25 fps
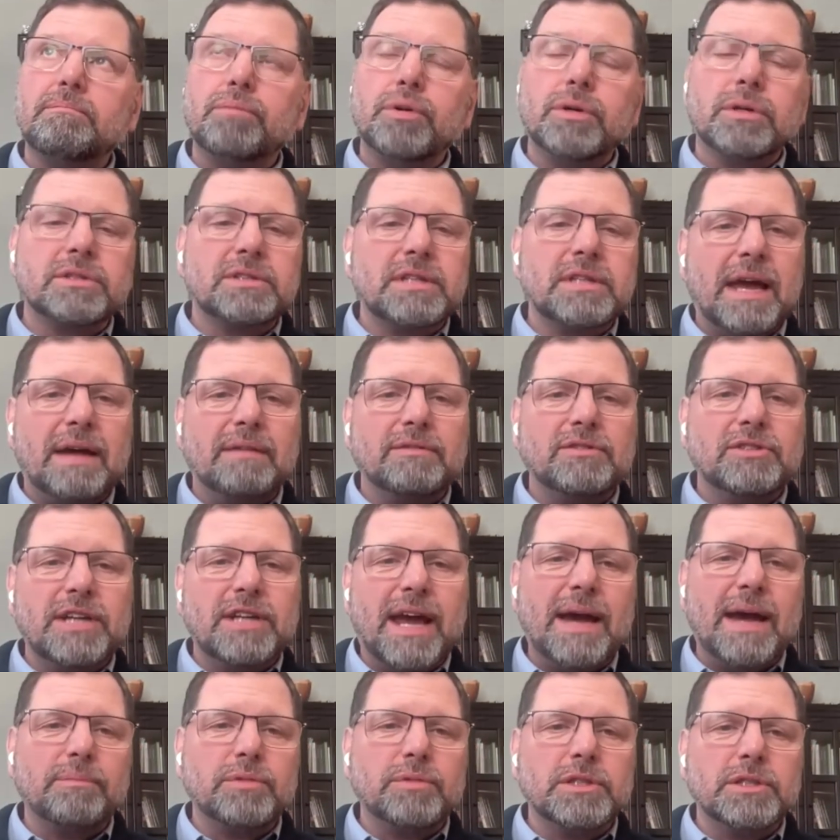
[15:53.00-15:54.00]
books have
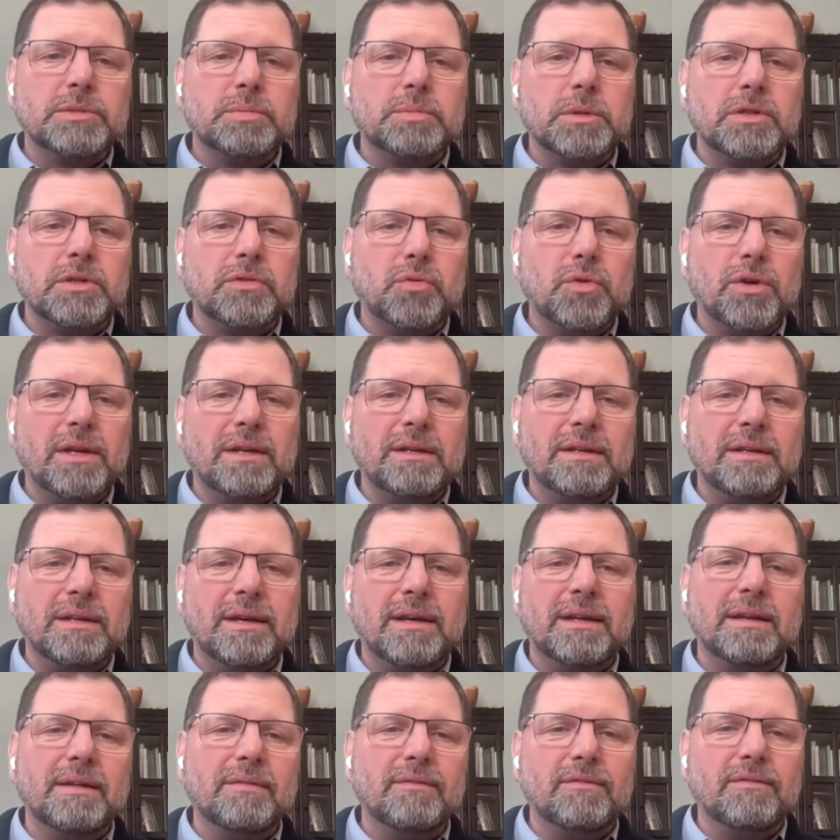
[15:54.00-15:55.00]
chapters between
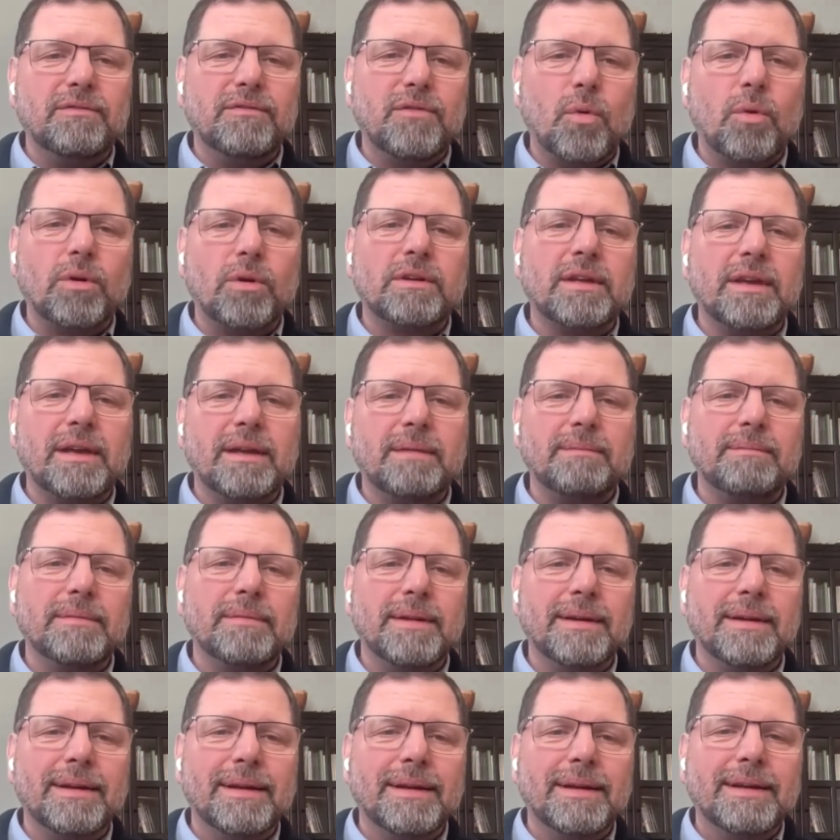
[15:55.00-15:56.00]
10 and
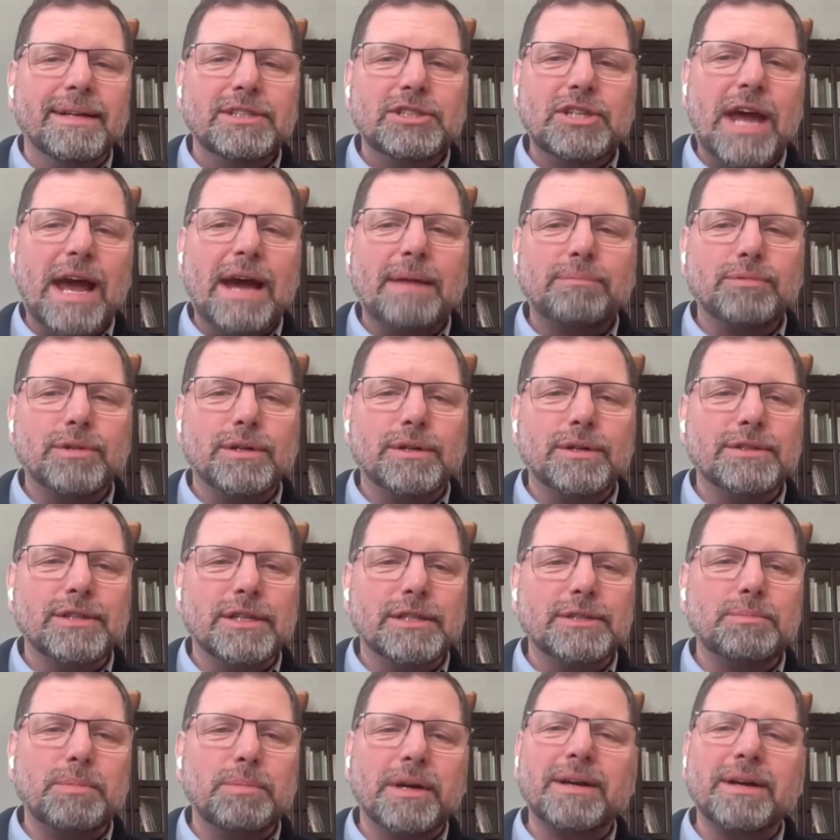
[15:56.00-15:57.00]
14
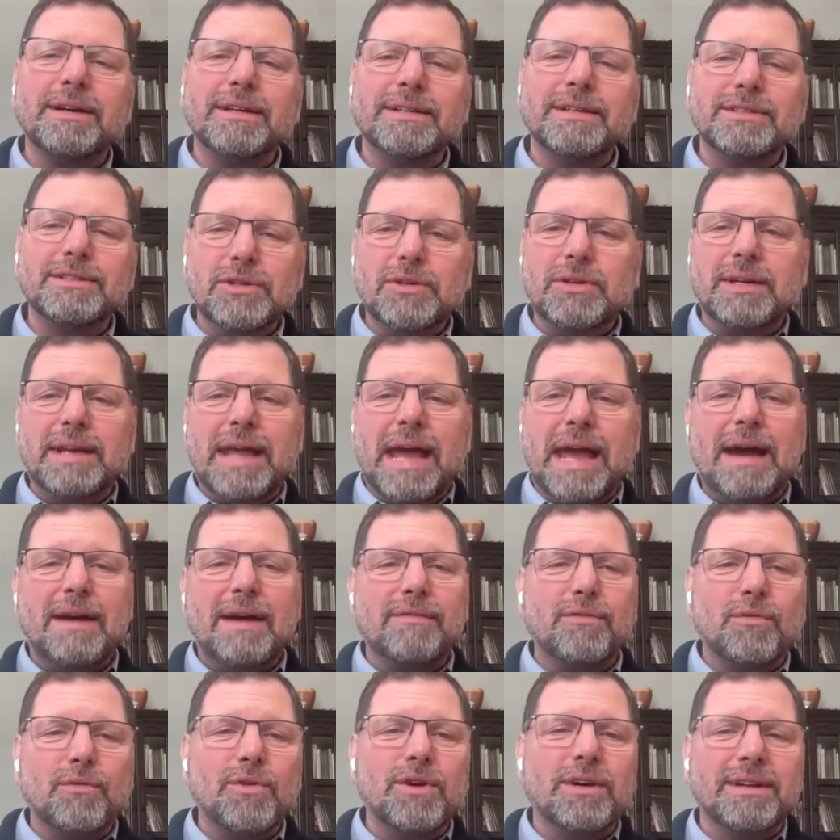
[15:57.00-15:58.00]
chapters. That's because you can
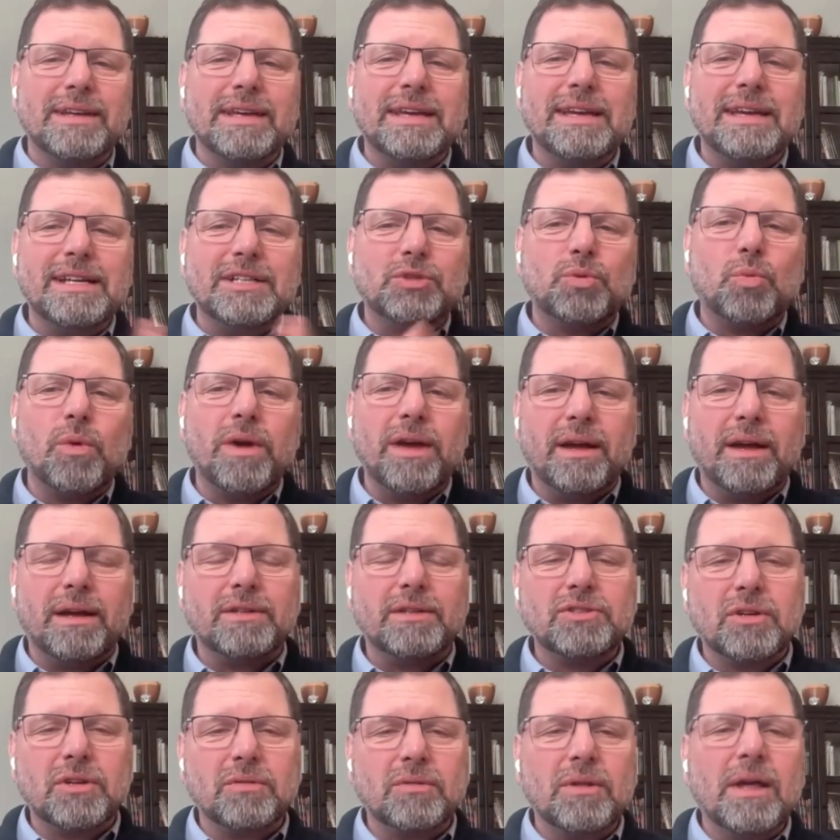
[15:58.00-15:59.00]
have one each
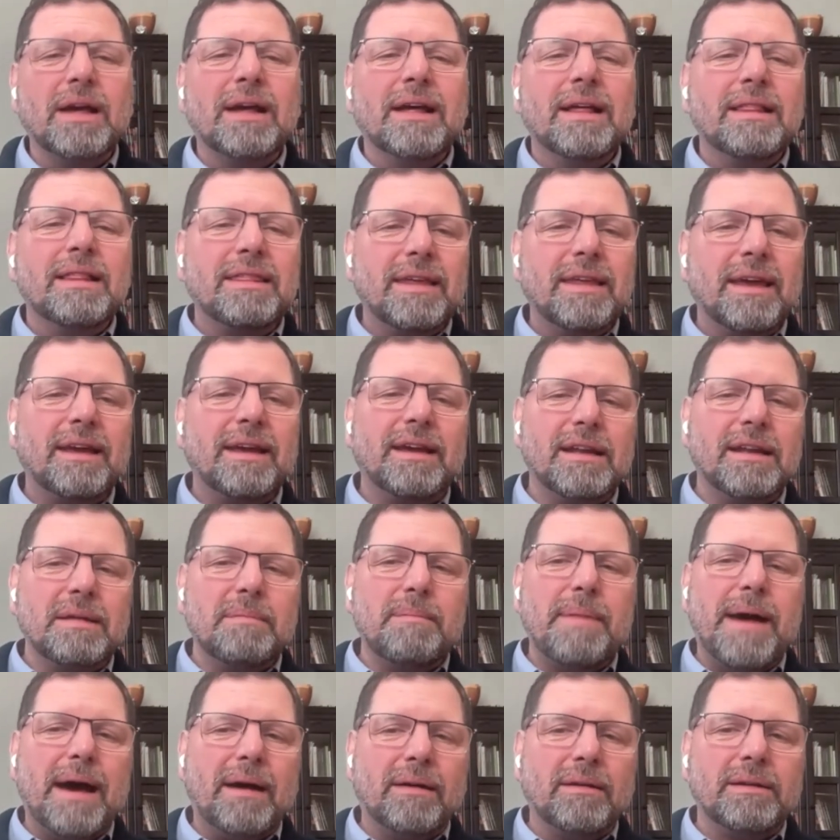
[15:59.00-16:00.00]
week. So
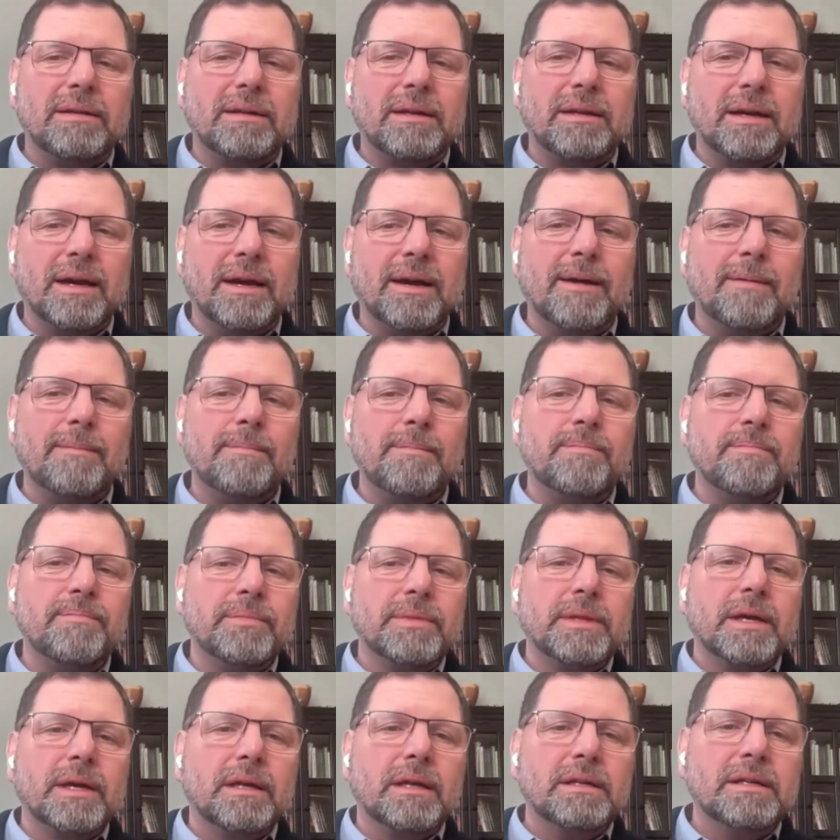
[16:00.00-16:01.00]
thinking about
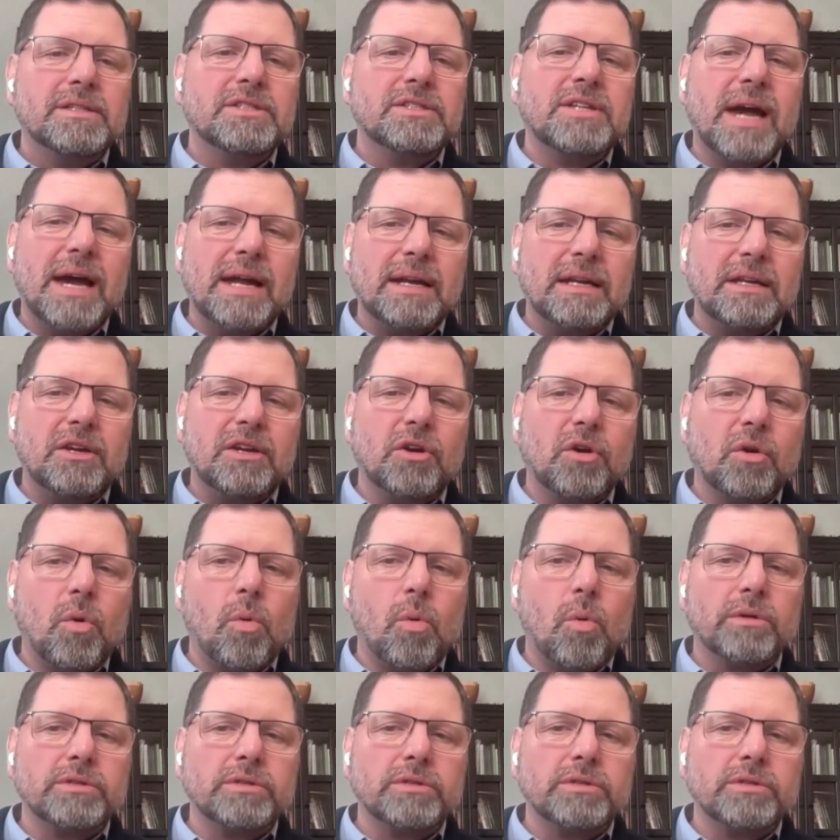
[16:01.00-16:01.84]
designing your